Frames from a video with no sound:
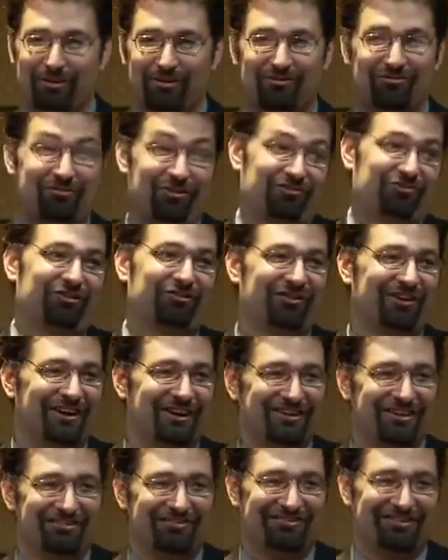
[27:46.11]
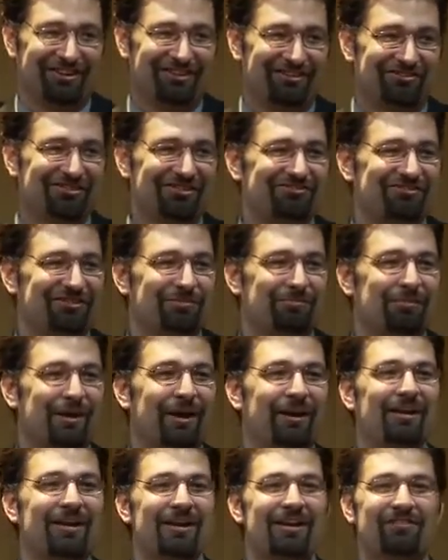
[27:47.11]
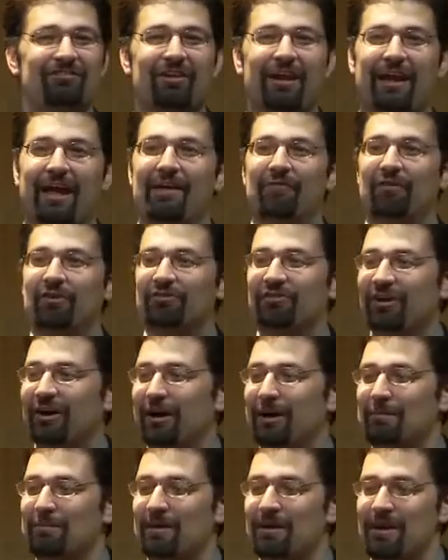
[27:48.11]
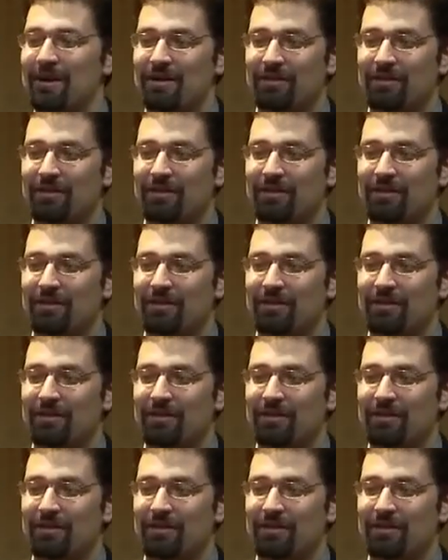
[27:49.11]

We just disagree on this issue. But it's like every time